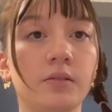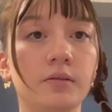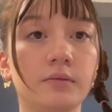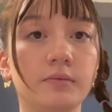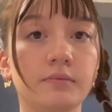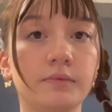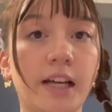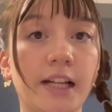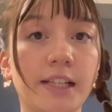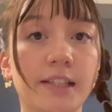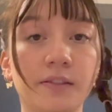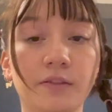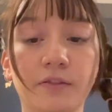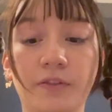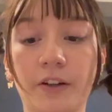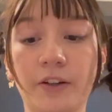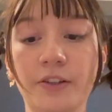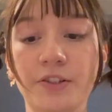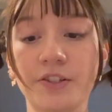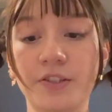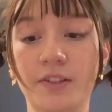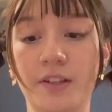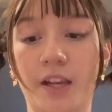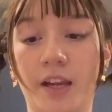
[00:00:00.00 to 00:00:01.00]
that's the
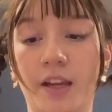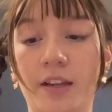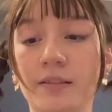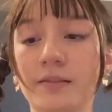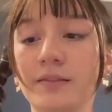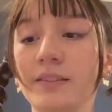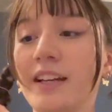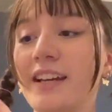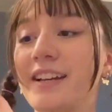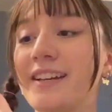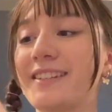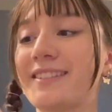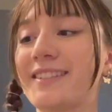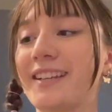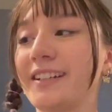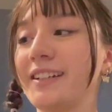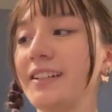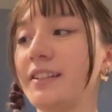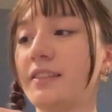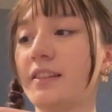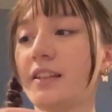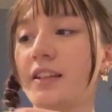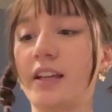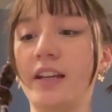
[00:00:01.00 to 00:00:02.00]
first thing.
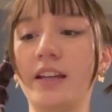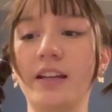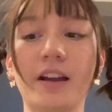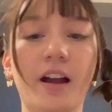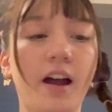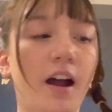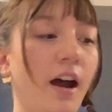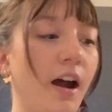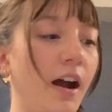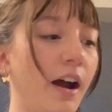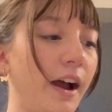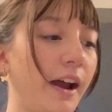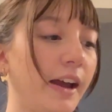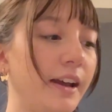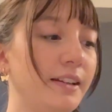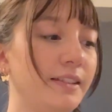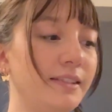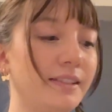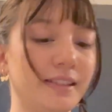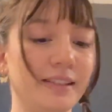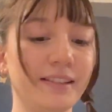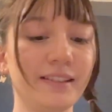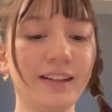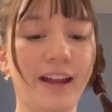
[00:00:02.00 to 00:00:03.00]
Second thing, I
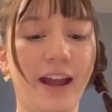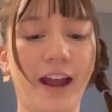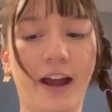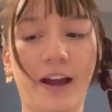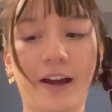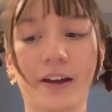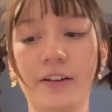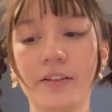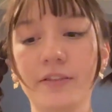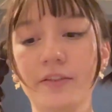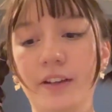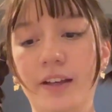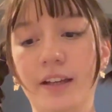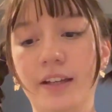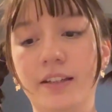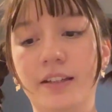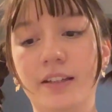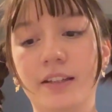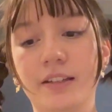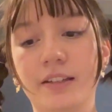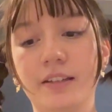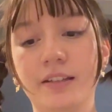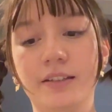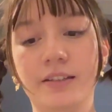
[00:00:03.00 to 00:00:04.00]
didn't have
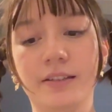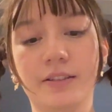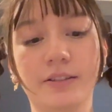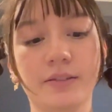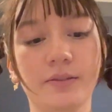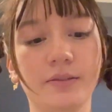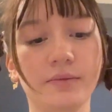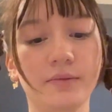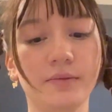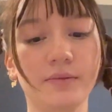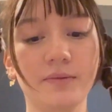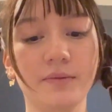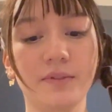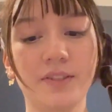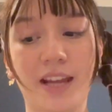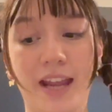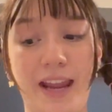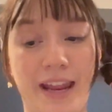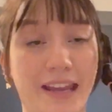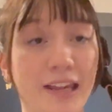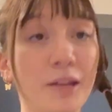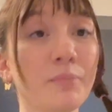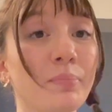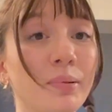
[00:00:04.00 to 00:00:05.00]
any
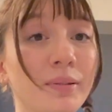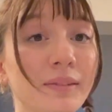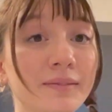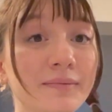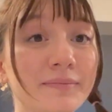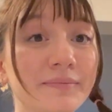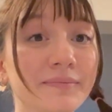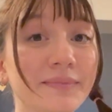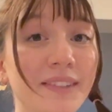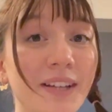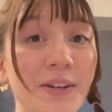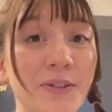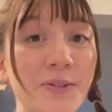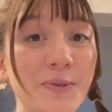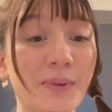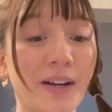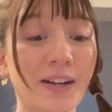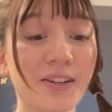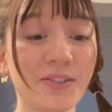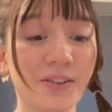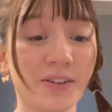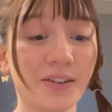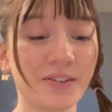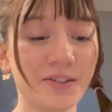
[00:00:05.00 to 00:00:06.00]
tape. So when I
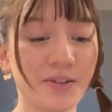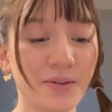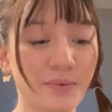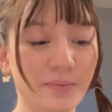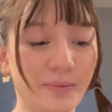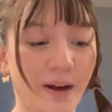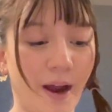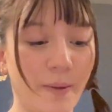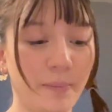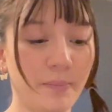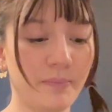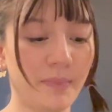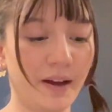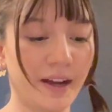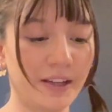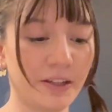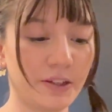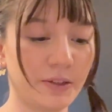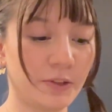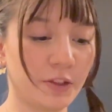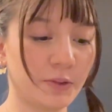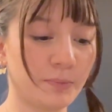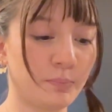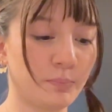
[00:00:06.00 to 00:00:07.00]
started to wrap my
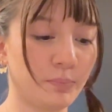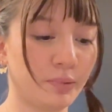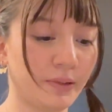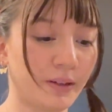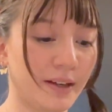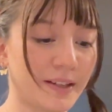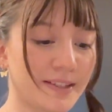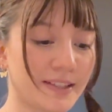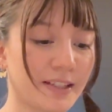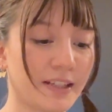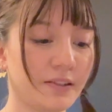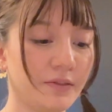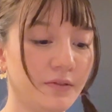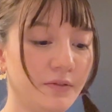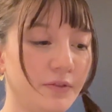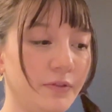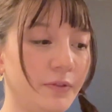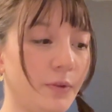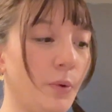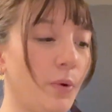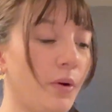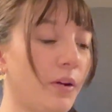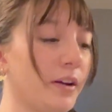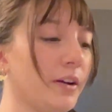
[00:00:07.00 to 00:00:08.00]
present
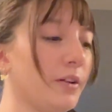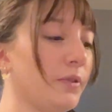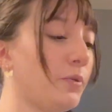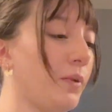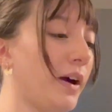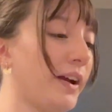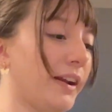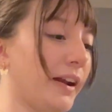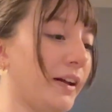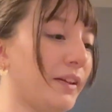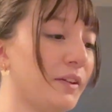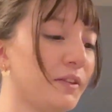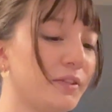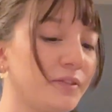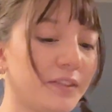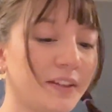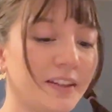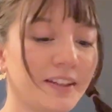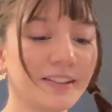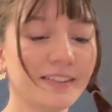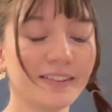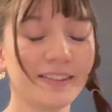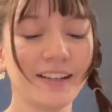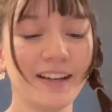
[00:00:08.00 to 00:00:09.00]
for White
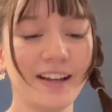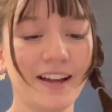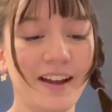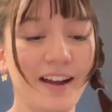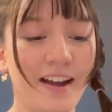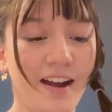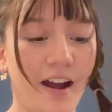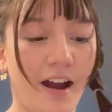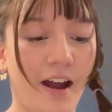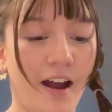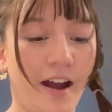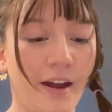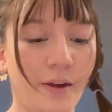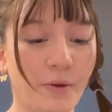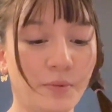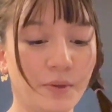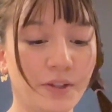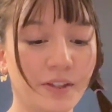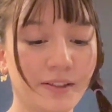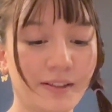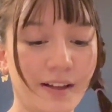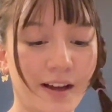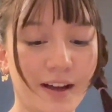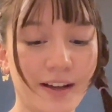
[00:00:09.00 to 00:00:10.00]
Elephant, I
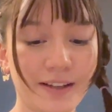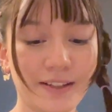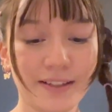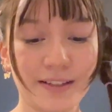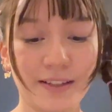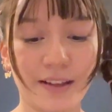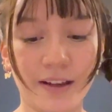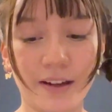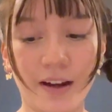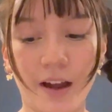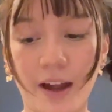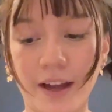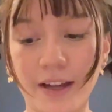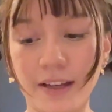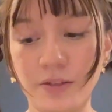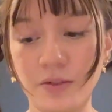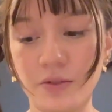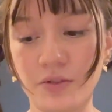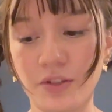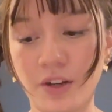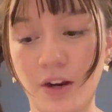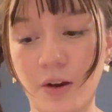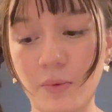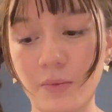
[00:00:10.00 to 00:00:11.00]
realized that I
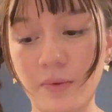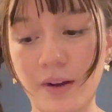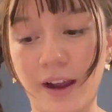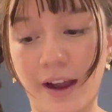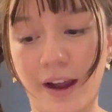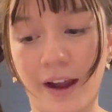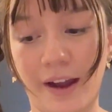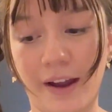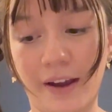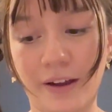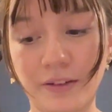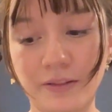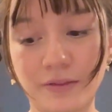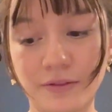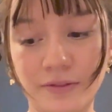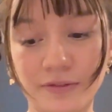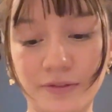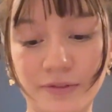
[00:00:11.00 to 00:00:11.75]
don't have